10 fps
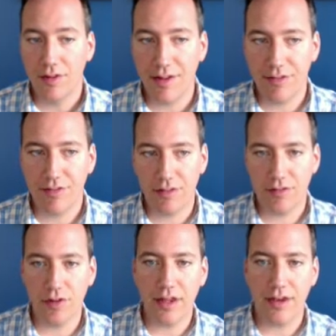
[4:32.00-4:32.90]
Let's
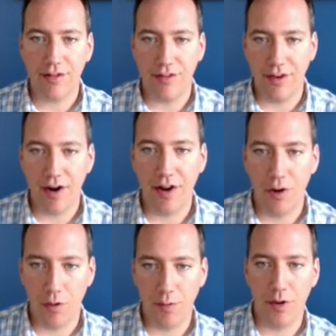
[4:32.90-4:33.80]
look at a scenario
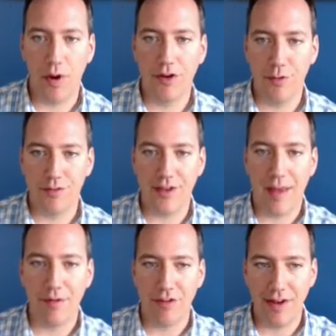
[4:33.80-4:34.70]
where we want to
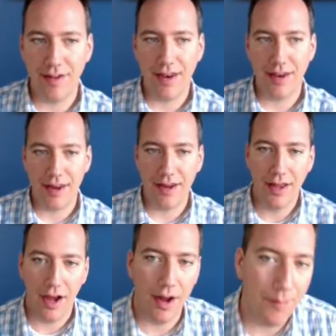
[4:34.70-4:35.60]
establish identity.
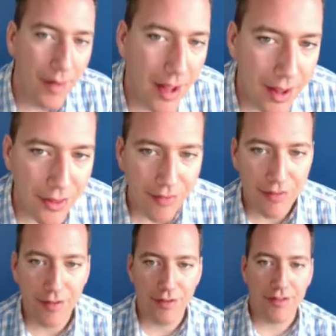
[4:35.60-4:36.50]
Um, this
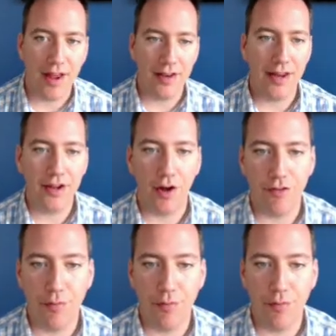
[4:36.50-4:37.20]
is a technique called